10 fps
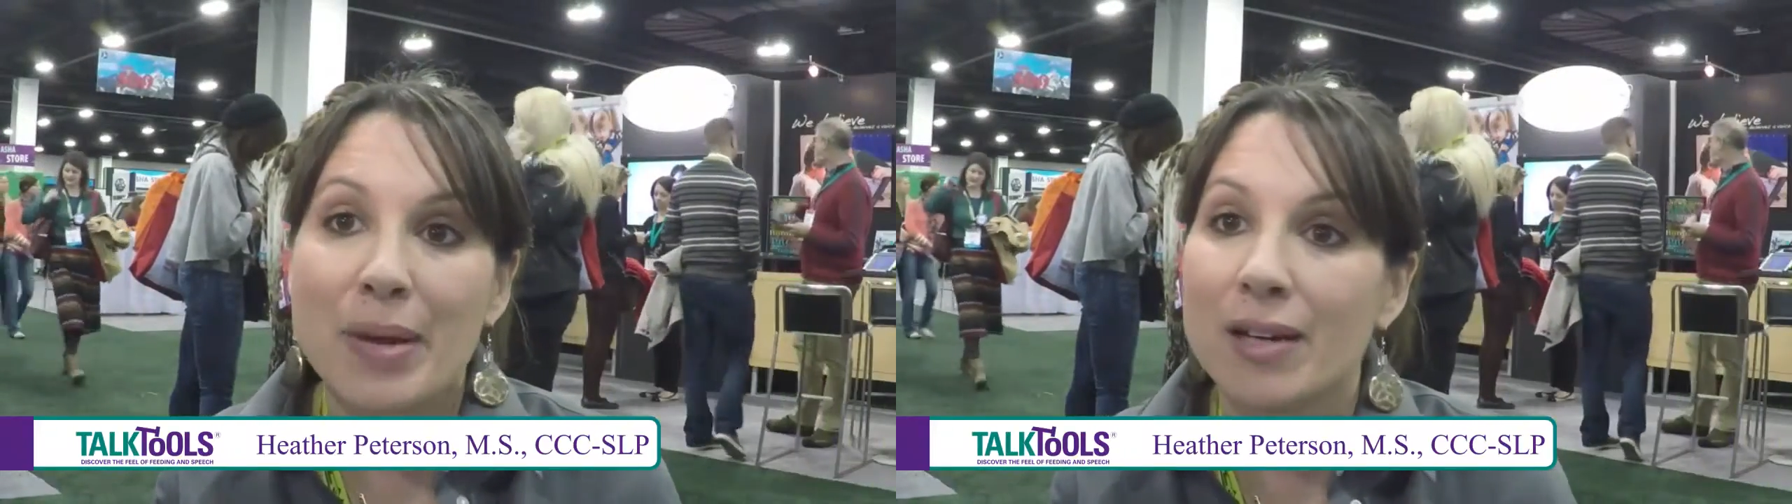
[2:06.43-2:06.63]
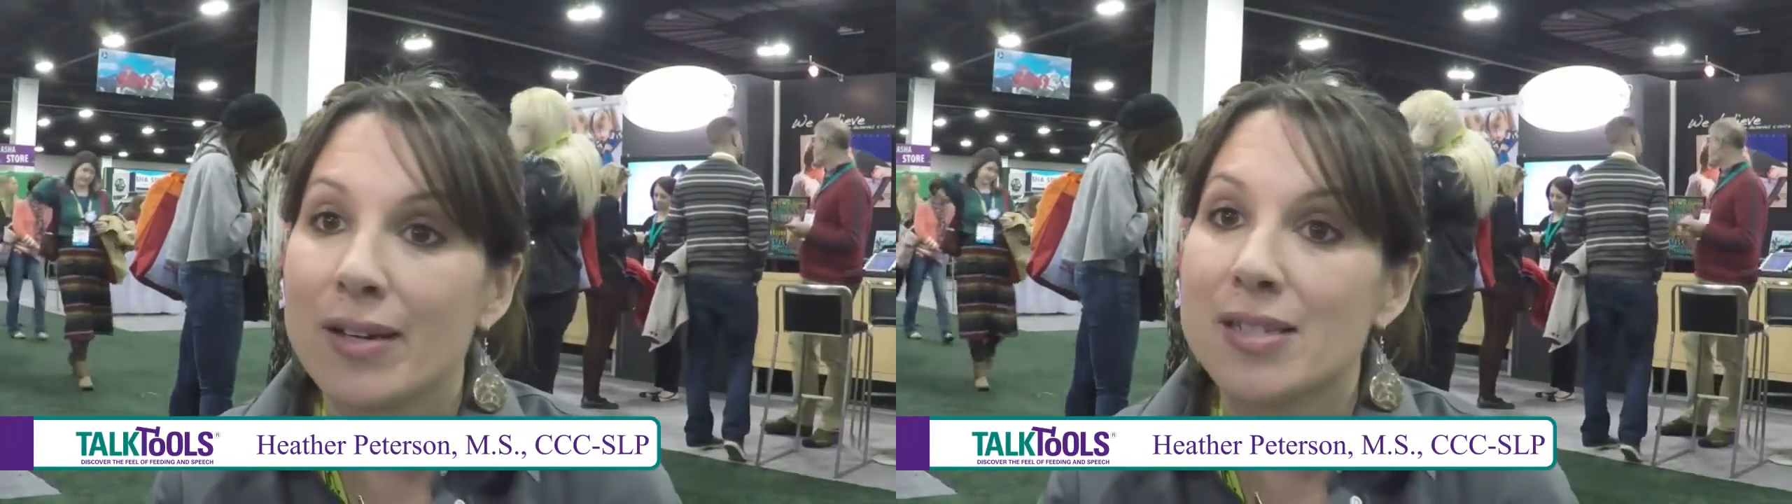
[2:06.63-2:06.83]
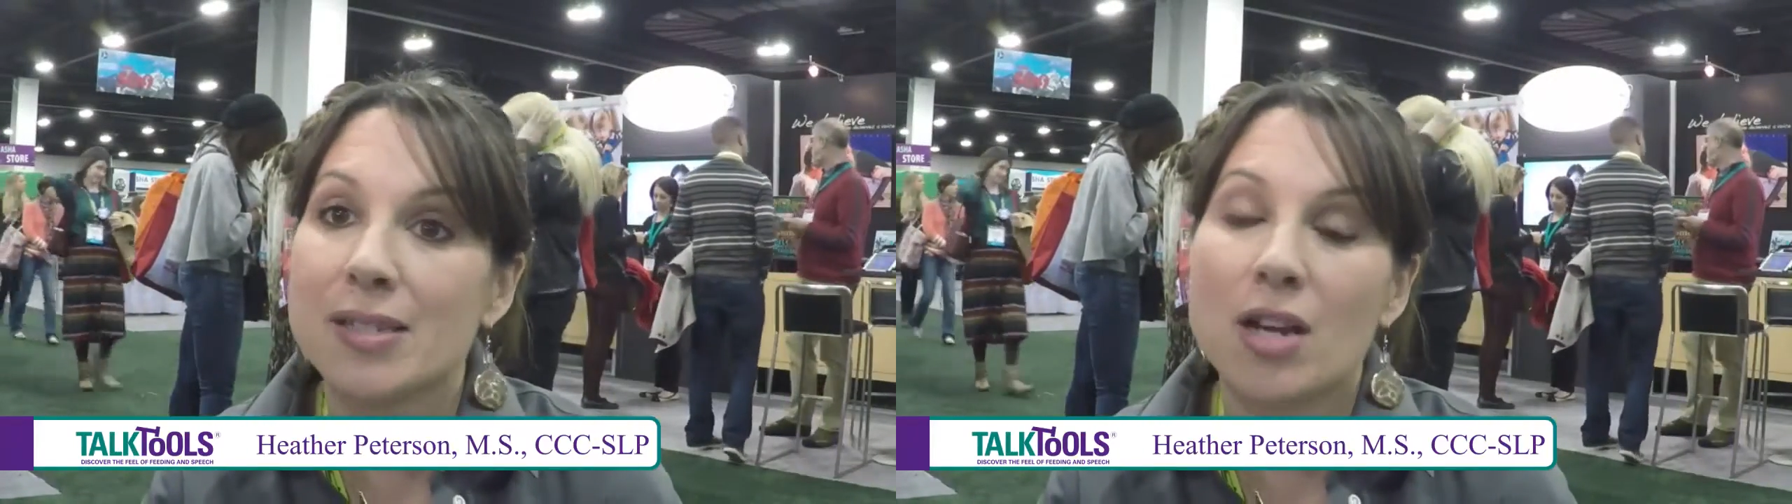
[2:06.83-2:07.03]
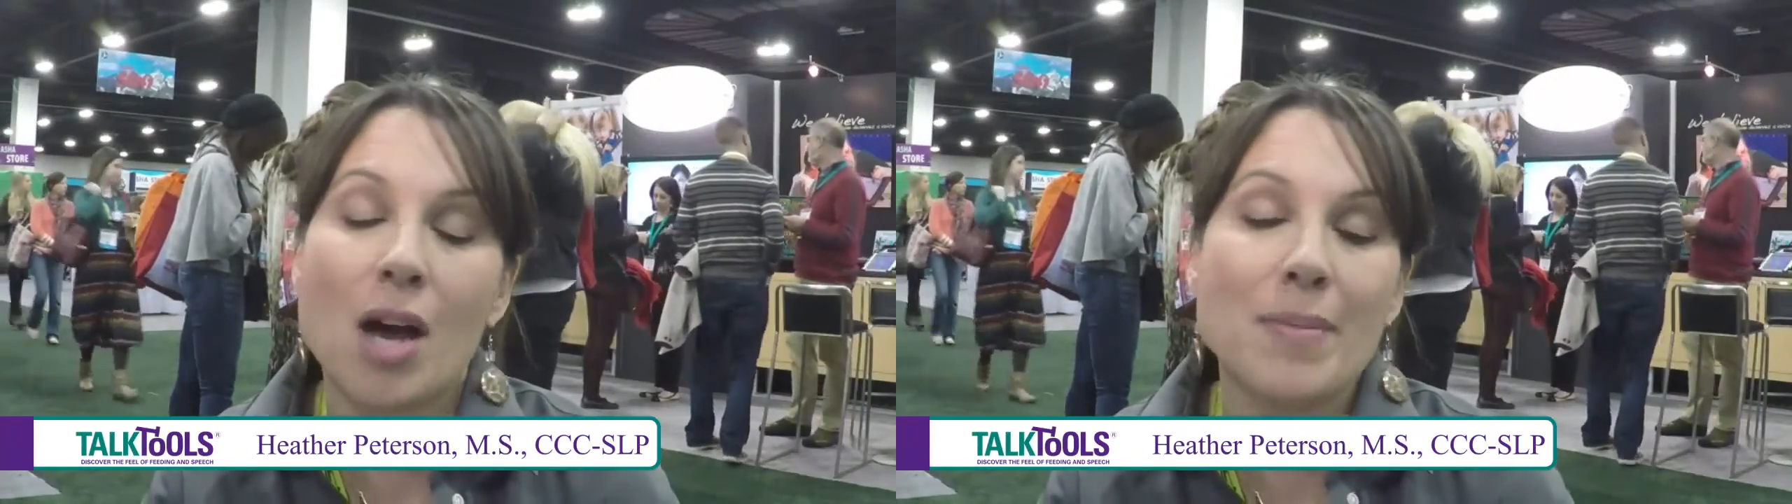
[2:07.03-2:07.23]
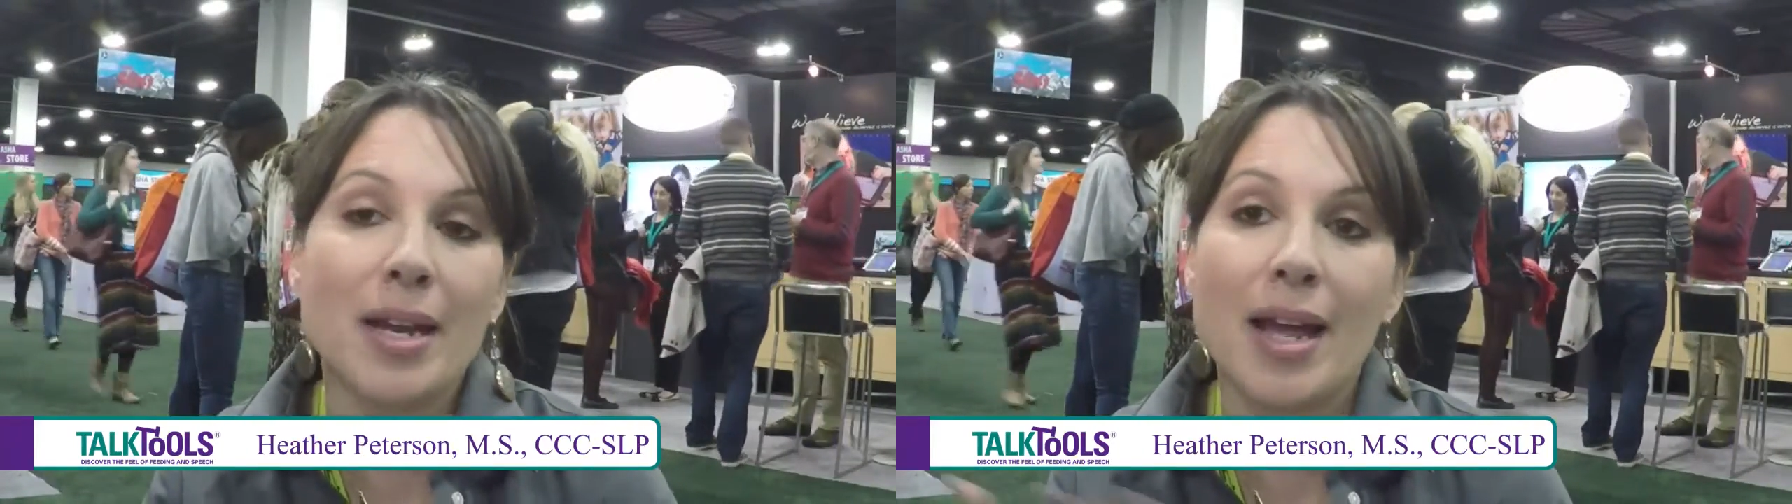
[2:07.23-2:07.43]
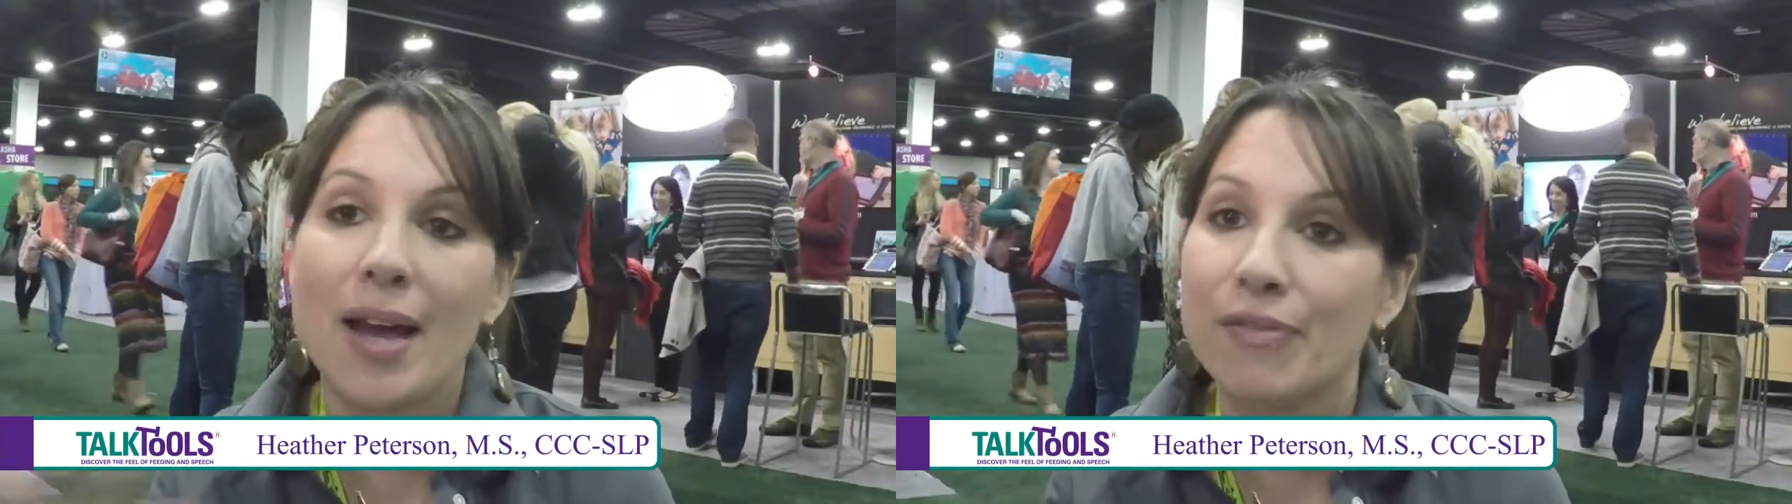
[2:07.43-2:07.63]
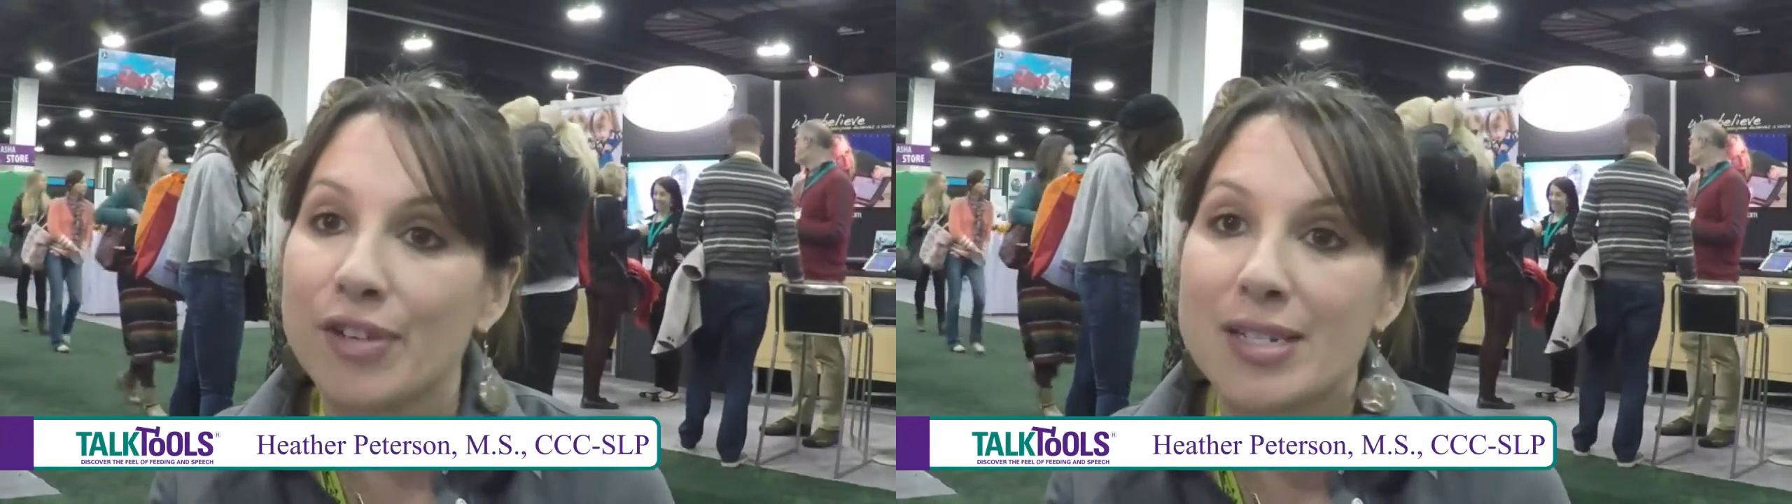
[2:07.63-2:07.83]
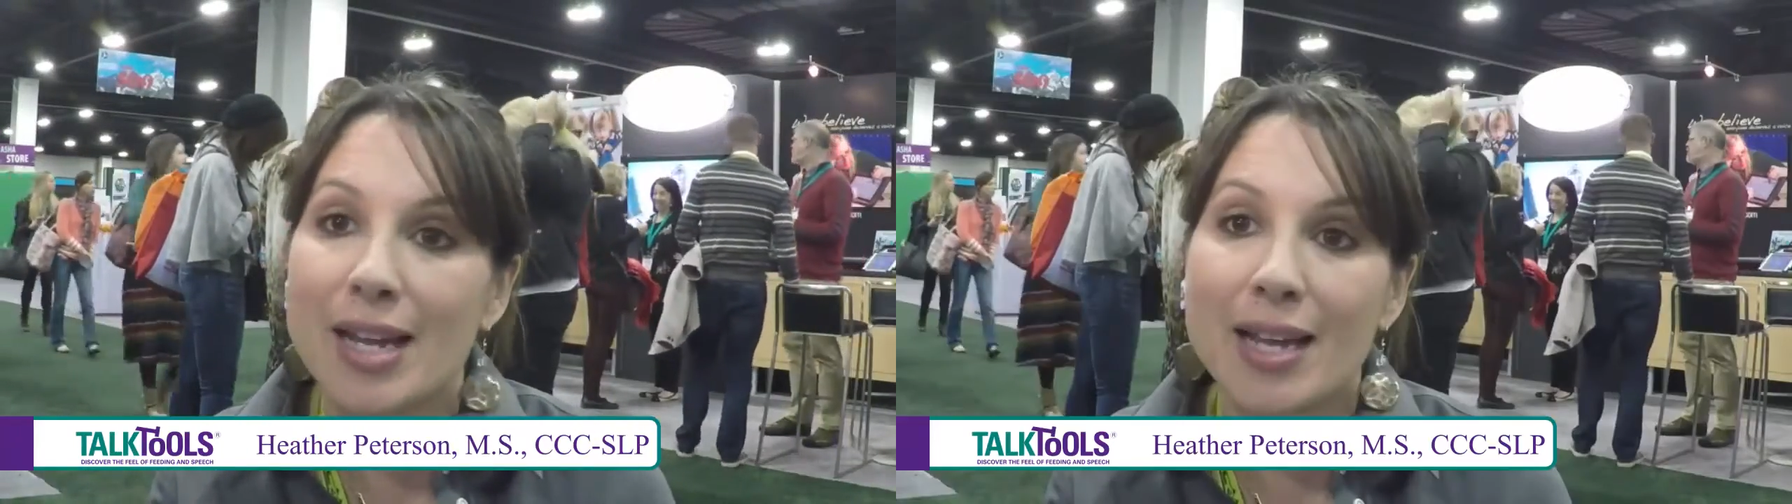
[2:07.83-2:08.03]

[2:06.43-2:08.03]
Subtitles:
Parents comment every day